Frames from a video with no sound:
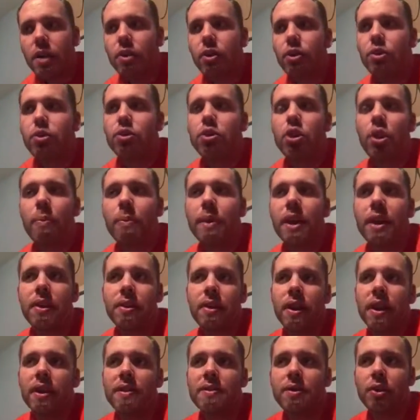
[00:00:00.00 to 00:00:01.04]
there's so many
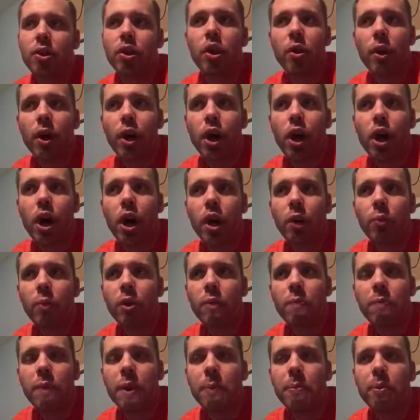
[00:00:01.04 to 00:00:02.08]
things that are going on
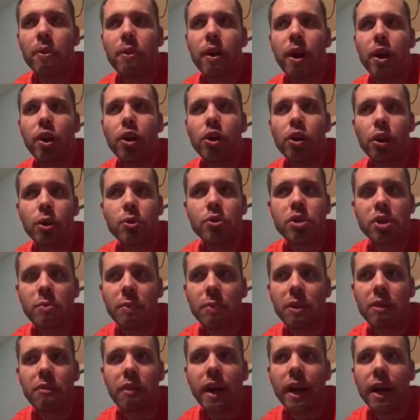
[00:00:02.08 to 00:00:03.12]
with people that are close to
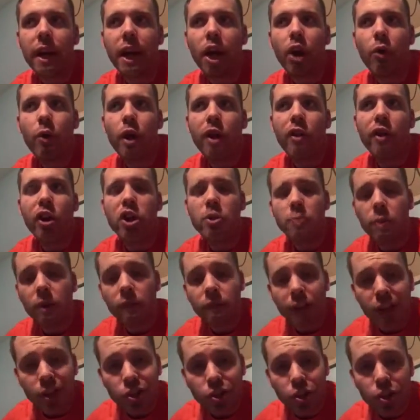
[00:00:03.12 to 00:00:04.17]
me right now, whether it's
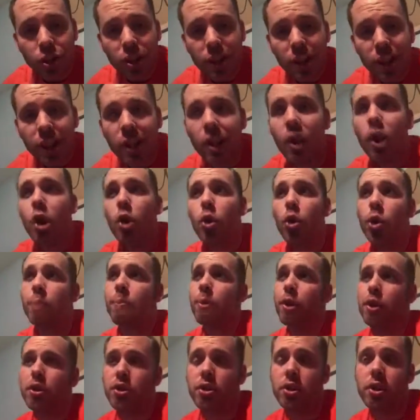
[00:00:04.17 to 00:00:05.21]
professionally or
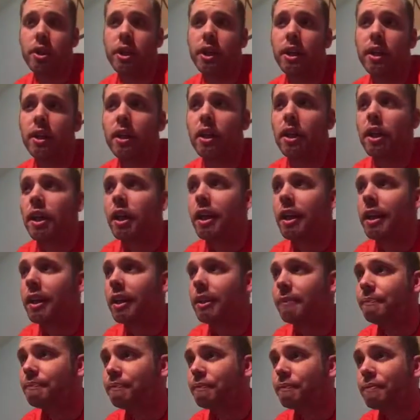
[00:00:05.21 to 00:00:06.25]
personally.
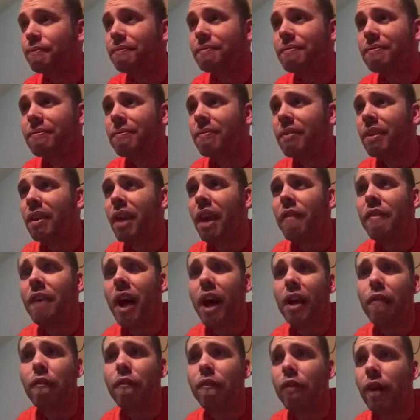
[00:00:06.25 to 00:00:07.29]
I've
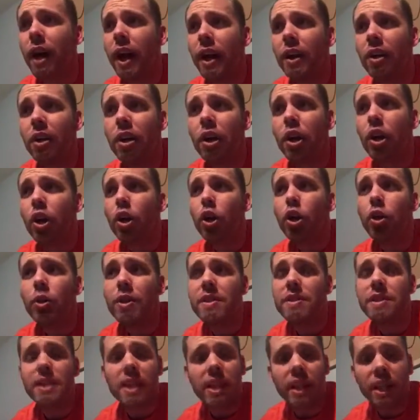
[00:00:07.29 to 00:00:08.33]
got a friend who
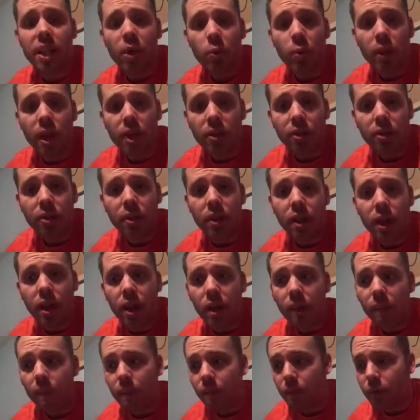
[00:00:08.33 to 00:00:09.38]
is dealing with
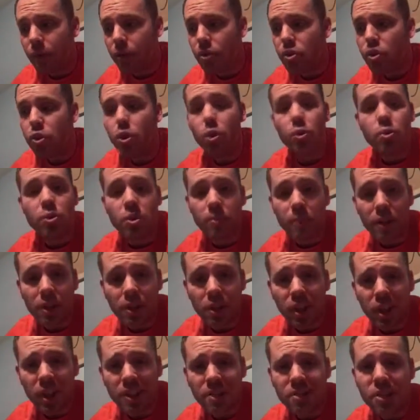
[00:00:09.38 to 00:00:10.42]
the soon-to-be
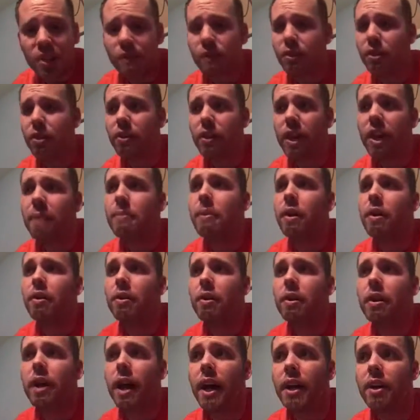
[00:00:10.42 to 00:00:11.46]
loss of their
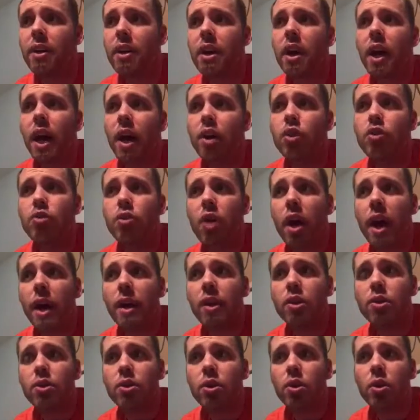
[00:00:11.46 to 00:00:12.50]
grandmother and
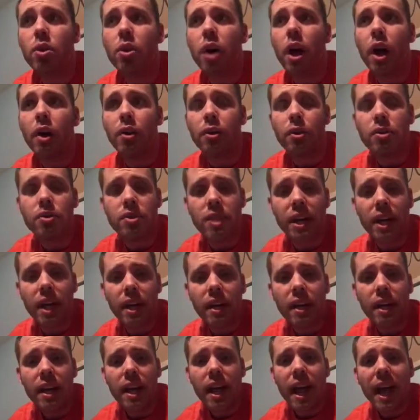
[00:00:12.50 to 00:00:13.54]
trying to
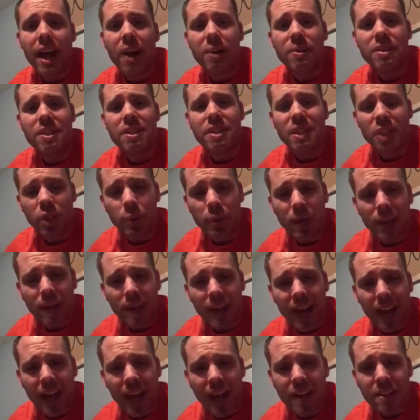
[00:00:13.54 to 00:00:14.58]
understand how to deal with
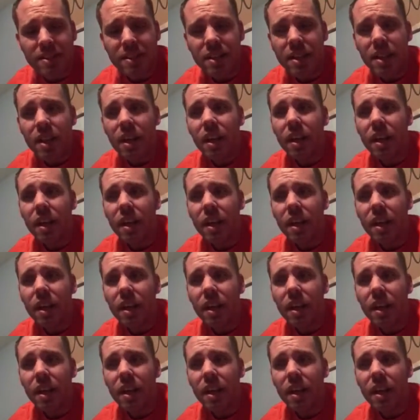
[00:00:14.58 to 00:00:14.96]
that,